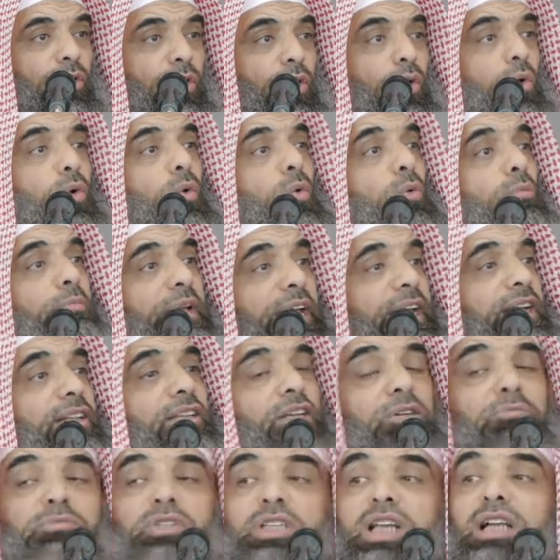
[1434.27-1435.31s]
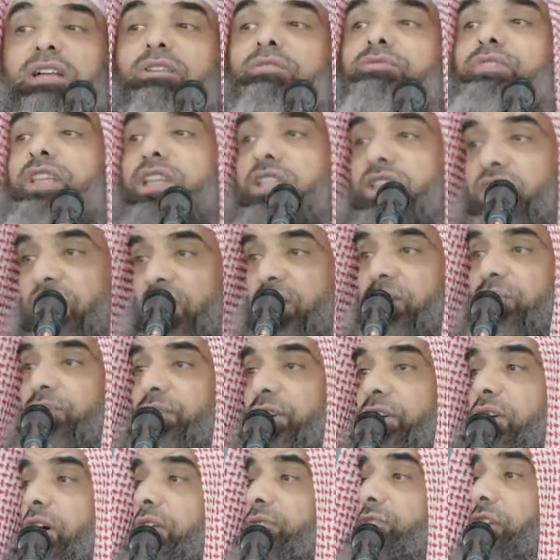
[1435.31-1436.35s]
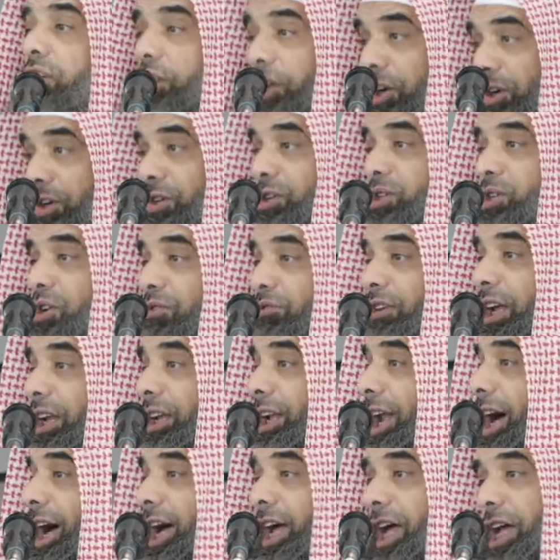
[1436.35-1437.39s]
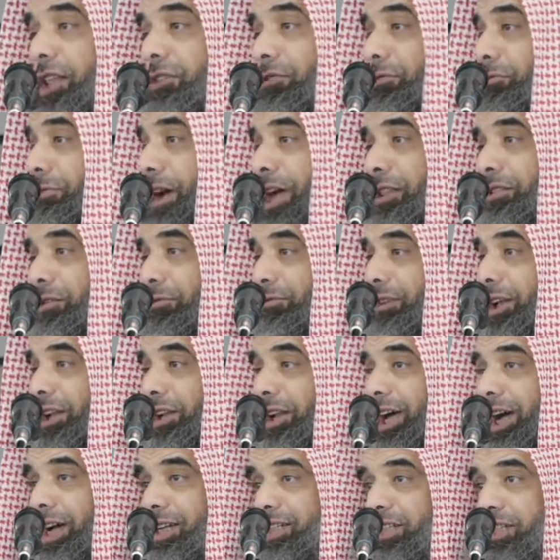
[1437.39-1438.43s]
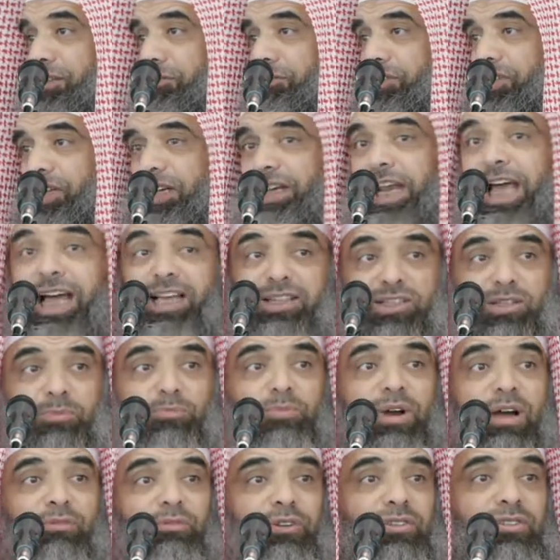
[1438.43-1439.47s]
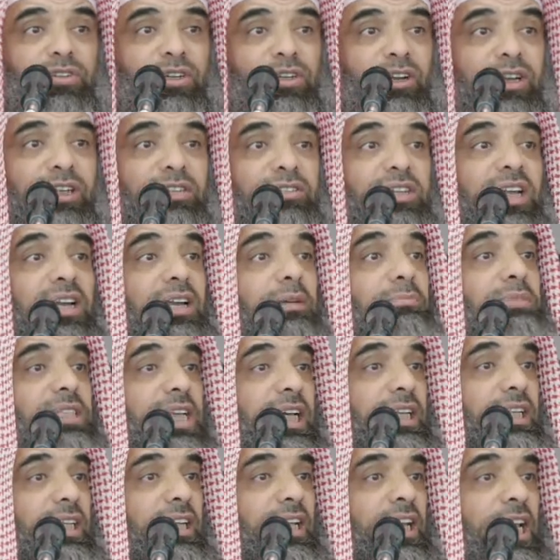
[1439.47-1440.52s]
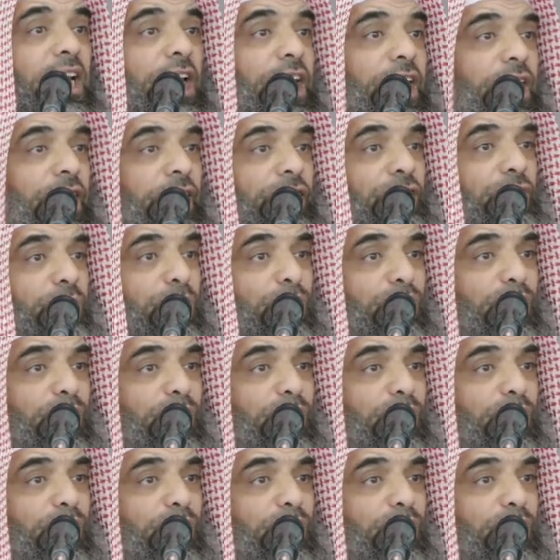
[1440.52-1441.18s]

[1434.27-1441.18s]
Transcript: who made himself deserving of the curse of Allah and the wrath of Allah Azza wa Jal. As the Prophet sallallahu alaihi wasallam said in two